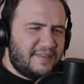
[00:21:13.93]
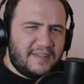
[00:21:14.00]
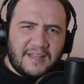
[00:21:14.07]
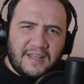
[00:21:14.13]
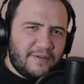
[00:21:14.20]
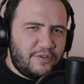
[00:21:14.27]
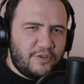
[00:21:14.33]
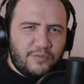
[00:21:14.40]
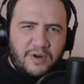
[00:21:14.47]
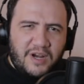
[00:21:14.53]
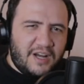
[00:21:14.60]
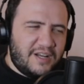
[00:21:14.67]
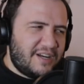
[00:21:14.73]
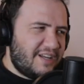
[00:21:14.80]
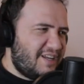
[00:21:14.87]

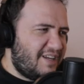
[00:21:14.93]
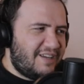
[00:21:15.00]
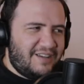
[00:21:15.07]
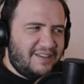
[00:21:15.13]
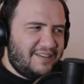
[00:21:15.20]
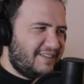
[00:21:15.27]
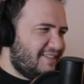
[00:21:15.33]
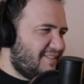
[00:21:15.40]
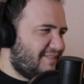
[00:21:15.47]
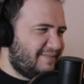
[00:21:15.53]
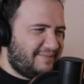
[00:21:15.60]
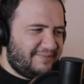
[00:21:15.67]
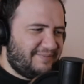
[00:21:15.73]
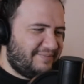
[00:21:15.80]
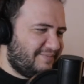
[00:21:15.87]
everybody.
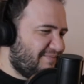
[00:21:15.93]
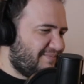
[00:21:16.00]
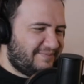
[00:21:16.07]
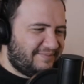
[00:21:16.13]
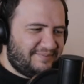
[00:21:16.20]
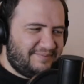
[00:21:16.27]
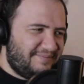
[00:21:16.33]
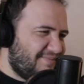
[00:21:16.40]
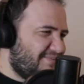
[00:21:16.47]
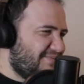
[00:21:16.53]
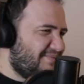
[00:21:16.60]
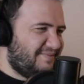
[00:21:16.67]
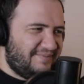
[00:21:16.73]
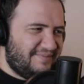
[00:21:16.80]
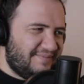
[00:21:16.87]
She's so
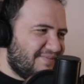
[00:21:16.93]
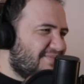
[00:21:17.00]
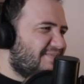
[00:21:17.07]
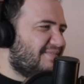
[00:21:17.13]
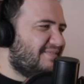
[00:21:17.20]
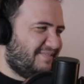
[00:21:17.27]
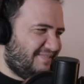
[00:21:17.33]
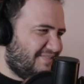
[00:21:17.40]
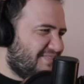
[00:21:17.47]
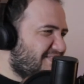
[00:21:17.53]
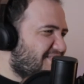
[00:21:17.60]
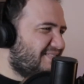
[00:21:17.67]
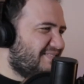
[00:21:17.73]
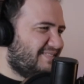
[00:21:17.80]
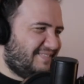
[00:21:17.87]
naughty.
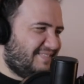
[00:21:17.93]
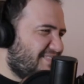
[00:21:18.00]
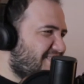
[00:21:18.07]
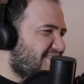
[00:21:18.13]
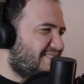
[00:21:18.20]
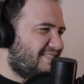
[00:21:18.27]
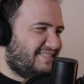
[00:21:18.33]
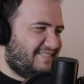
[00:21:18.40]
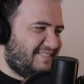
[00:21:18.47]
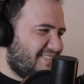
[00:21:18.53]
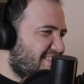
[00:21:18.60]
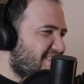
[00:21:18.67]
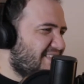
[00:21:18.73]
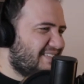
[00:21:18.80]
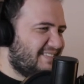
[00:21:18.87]
She
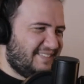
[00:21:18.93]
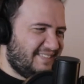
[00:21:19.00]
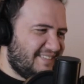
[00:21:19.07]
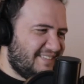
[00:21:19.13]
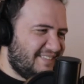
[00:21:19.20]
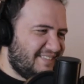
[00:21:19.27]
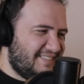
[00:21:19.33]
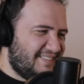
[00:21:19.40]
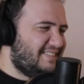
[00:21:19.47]
wanna party.